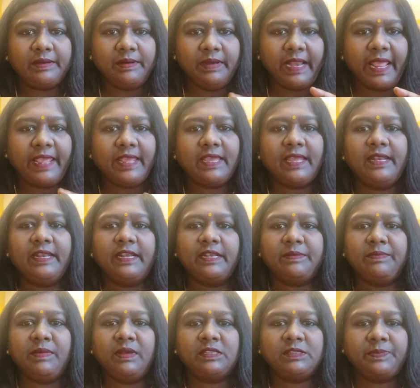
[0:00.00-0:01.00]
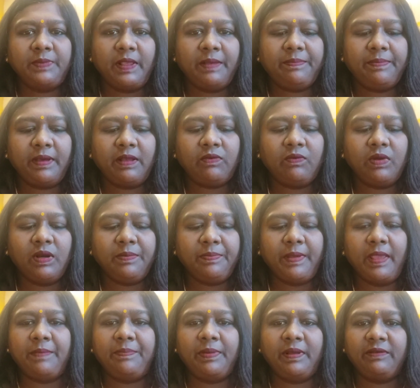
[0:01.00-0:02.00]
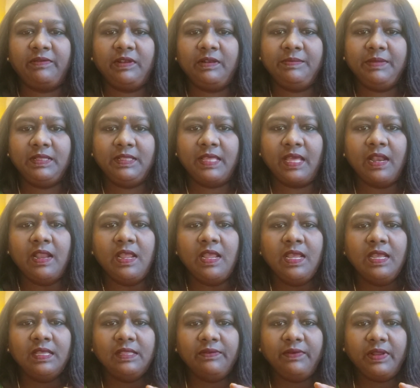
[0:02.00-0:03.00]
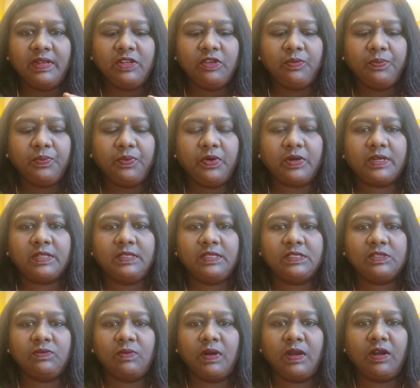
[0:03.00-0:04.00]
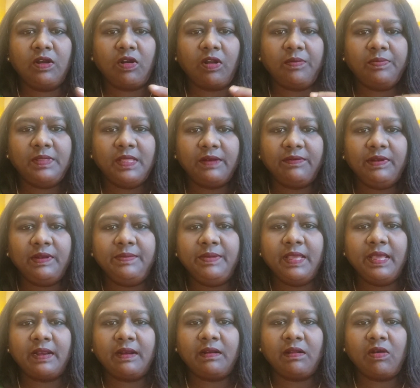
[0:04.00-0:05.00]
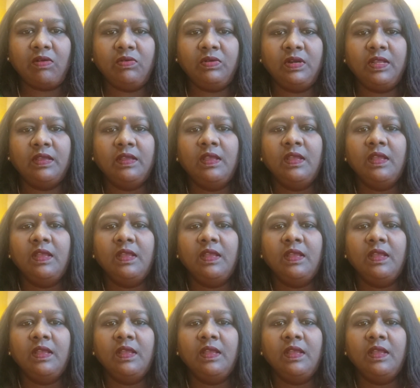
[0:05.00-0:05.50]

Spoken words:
like a litmus paper, one paper will be there. When you put this one drop, there will be a round